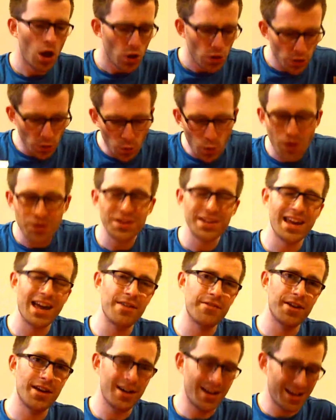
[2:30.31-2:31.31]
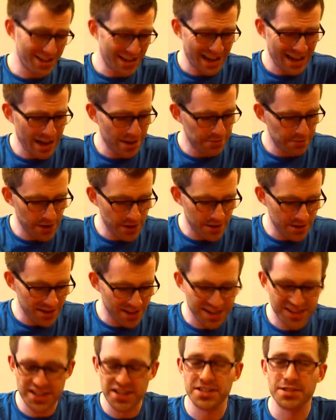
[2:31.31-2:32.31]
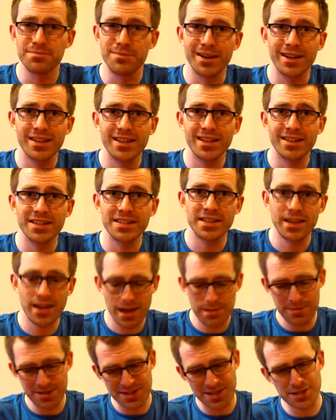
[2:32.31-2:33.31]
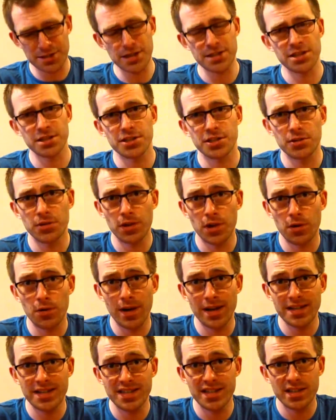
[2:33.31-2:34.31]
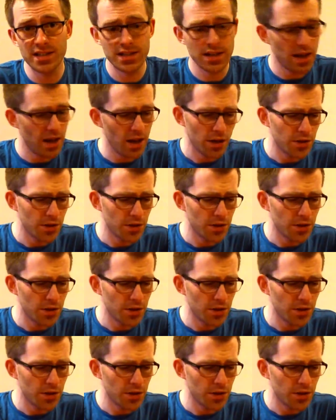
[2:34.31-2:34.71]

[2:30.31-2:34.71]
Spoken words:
The one caveat I'd have in the accessibility of this game is the deserts and the oasis.